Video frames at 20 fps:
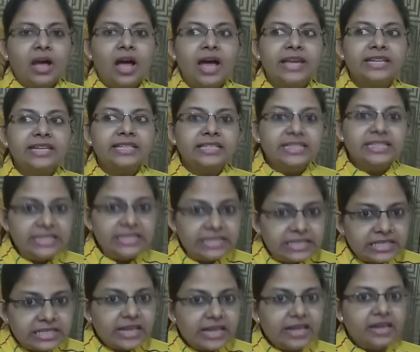I
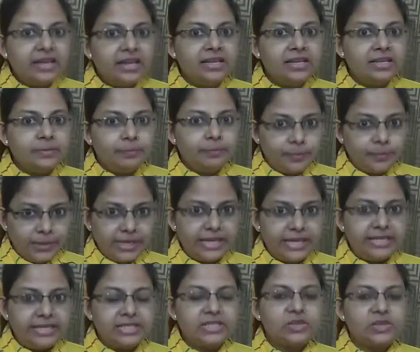need a
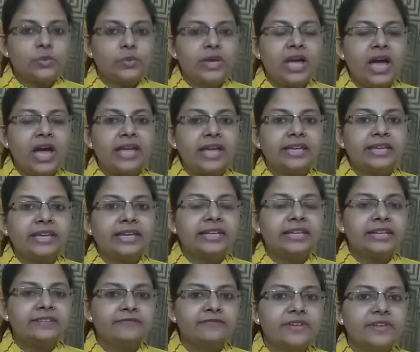place where I can
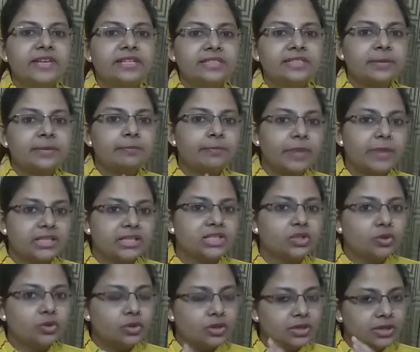invest a
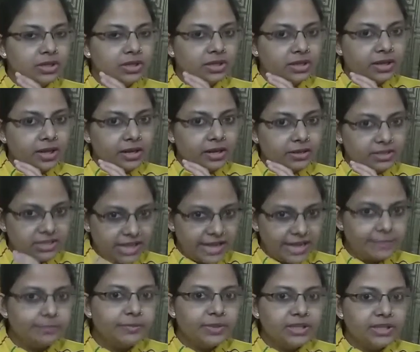particular
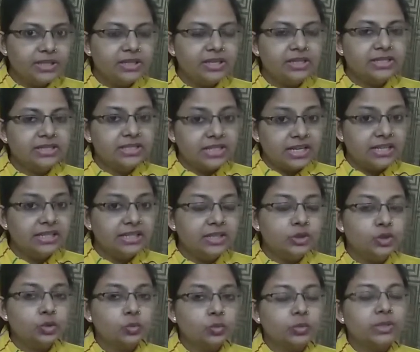time period
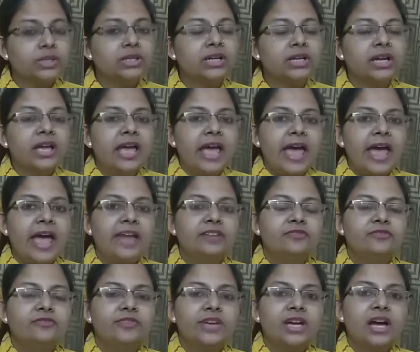daily to work
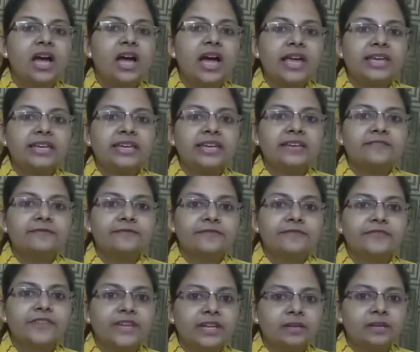and where I can
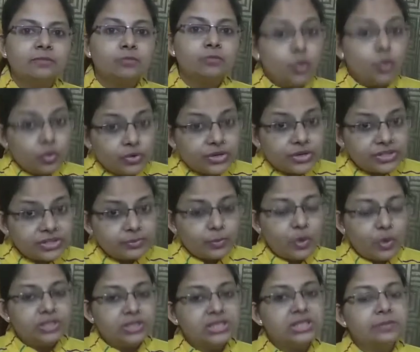feel more
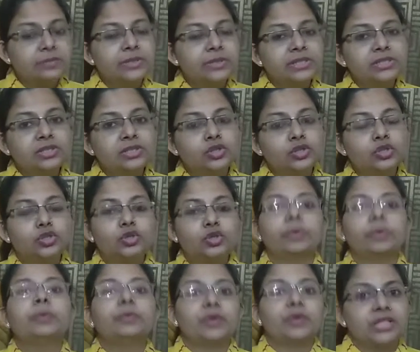responsible
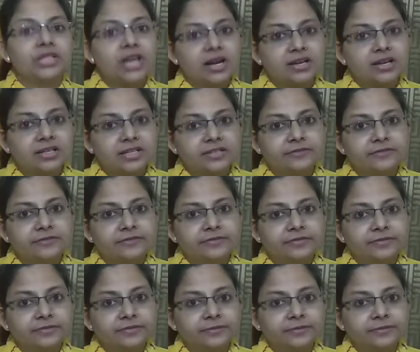to be productive.